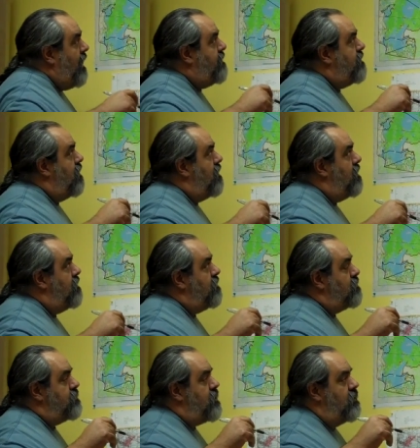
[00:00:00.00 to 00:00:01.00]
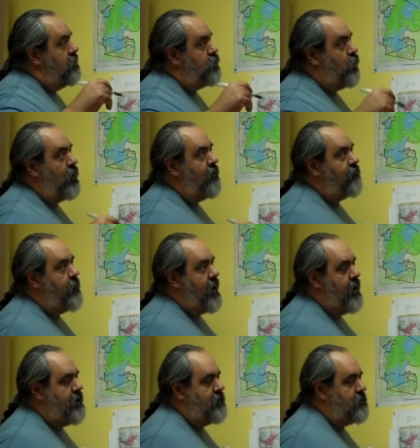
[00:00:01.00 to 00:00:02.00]
and there there's 12
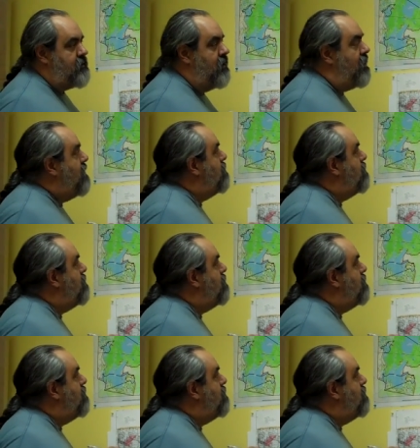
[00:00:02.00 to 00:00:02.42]
bands,